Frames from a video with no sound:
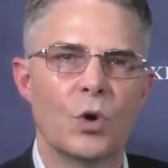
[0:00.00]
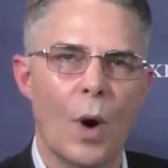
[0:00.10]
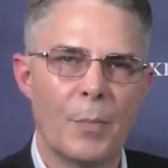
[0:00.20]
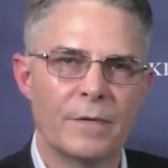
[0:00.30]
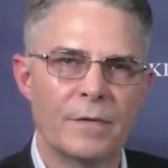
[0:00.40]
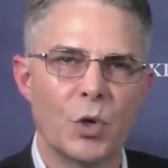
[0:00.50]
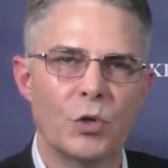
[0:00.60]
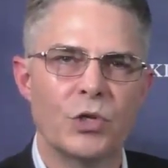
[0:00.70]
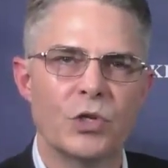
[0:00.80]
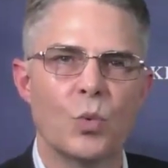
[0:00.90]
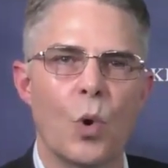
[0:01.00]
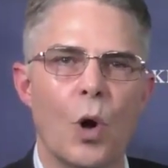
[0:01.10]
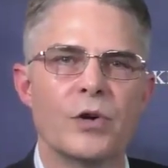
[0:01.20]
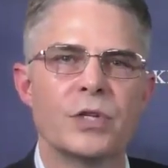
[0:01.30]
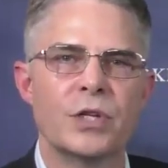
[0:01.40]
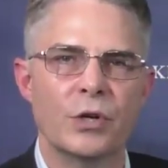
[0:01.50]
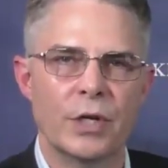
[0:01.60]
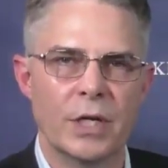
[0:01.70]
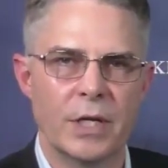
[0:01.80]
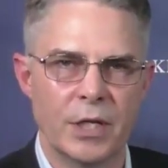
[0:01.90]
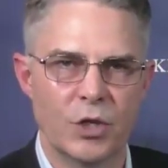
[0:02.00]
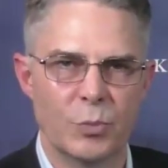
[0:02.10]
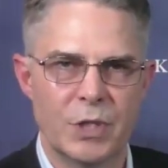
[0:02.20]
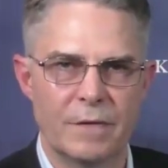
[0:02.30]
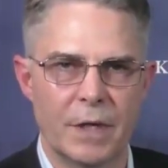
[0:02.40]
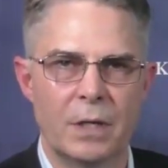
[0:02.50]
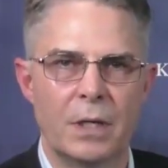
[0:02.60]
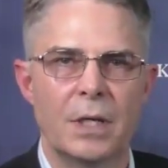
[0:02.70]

Cooperative Approaches to Water Security in the Indo Pacific